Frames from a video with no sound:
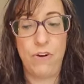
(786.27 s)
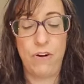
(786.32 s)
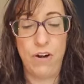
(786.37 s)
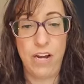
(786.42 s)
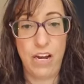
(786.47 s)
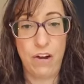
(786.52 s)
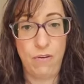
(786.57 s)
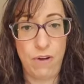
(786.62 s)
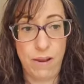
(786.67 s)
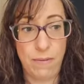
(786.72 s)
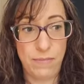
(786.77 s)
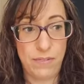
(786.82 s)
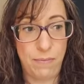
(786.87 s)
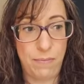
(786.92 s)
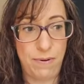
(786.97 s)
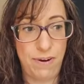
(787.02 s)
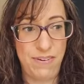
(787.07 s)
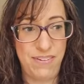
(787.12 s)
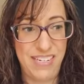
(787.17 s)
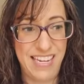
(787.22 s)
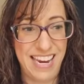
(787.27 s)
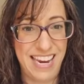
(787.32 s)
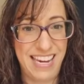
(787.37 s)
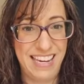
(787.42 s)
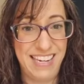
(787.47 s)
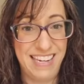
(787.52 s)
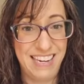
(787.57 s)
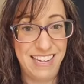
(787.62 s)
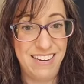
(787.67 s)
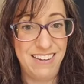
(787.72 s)
30 grams of
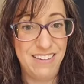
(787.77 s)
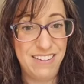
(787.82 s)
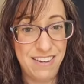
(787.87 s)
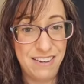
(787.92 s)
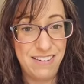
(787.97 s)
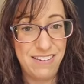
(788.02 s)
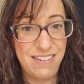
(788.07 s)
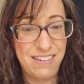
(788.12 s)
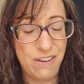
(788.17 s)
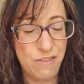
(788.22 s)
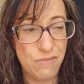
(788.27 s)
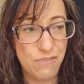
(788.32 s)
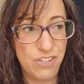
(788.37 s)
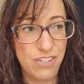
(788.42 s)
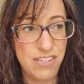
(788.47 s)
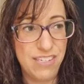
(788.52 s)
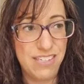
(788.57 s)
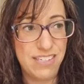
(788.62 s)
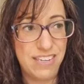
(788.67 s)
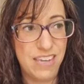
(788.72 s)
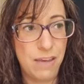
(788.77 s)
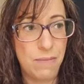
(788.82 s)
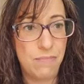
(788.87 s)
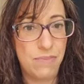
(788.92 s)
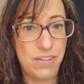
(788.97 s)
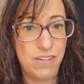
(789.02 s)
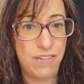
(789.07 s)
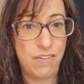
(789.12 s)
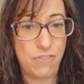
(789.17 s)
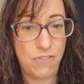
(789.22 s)
protein, don't just skip
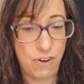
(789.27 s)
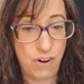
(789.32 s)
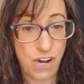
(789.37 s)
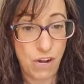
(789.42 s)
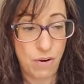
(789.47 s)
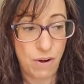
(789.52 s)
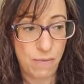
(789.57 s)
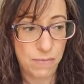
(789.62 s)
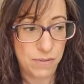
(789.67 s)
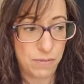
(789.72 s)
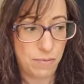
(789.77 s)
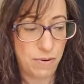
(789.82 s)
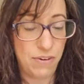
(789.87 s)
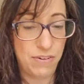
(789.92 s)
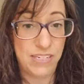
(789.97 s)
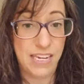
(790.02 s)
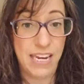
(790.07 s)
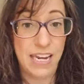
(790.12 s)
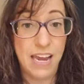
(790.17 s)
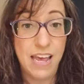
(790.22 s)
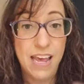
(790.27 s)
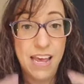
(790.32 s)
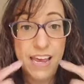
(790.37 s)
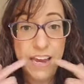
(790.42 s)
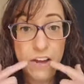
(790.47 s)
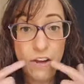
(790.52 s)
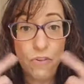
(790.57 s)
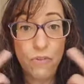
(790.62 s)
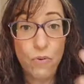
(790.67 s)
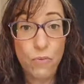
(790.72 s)
to the 30 grams of protein.
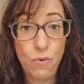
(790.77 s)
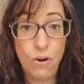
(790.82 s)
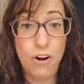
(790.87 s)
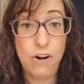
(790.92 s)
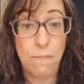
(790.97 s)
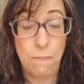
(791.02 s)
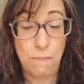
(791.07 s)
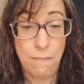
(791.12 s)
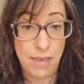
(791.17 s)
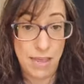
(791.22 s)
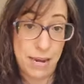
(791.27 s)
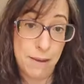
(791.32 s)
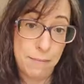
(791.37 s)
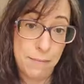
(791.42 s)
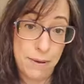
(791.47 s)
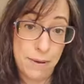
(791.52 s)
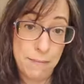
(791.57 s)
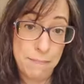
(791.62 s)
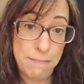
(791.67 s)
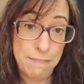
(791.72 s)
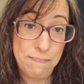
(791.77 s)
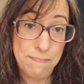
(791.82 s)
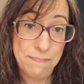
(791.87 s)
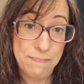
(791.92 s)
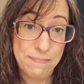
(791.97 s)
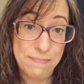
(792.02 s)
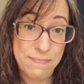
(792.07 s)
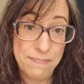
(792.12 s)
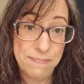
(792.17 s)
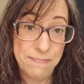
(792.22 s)
Hear the word minimum.
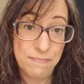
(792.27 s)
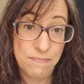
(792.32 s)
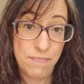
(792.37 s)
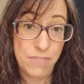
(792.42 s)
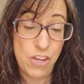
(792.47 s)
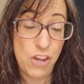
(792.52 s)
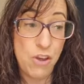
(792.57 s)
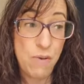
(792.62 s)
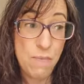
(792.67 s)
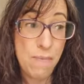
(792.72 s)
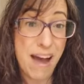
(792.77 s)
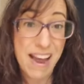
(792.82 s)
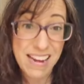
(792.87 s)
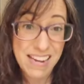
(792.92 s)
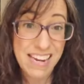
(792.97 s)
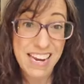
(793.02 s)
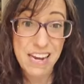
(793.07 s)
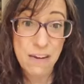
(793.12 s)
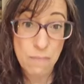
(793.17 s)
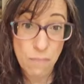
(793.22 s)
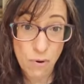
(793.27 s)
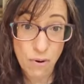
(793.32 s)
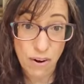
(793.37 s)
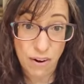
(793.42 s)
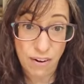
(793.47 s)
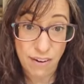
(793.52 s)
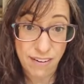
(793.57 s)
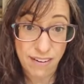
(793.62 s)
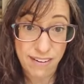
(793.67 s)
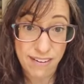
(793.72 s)
You might need
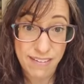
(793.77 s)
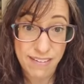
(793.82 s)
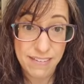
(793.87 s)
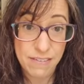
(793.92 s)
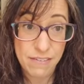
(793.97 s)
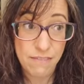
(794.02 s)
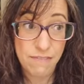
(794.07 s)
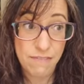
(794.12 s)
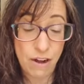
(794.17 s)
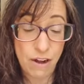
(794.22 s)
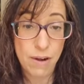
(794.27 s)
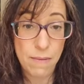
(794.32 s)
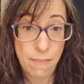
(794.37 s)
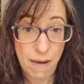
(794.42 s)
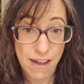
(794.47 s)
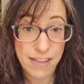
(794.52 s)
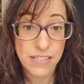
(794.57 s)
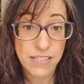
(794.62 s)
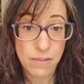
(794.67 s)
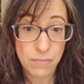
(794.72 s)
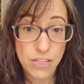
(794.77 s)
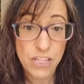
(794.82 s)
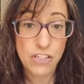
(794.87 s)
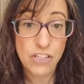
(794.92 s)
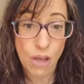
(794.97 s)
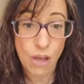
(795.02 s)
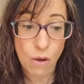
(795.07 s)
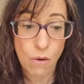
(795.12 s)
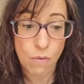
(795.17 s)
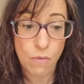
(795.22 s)
more, very possibly
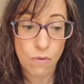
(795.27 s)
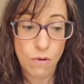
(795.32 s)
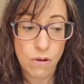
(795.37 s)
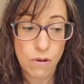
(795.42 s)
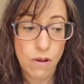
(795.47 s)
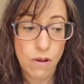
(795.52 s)
so